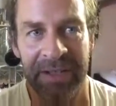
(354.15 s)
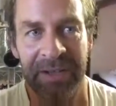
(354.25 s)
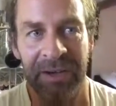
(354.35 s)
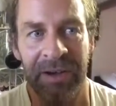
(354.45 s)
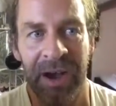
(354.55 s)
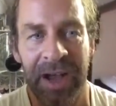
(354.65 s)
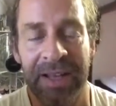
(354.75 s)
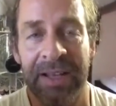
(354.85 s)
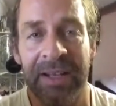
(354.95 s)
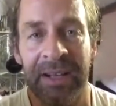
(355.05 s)
So I
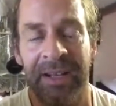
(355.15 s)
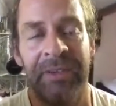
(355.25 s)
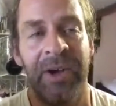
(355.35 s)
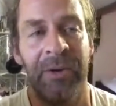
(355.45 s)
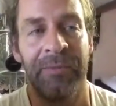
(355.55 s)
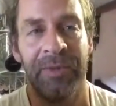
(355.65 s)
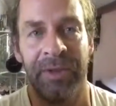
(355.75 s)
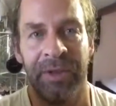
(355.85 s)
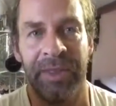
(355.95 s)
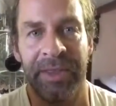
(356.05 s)
need a lot of help for a
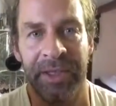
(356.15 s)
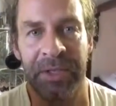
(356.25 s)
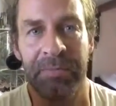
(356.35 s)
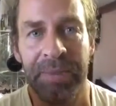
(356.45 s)
lot of things.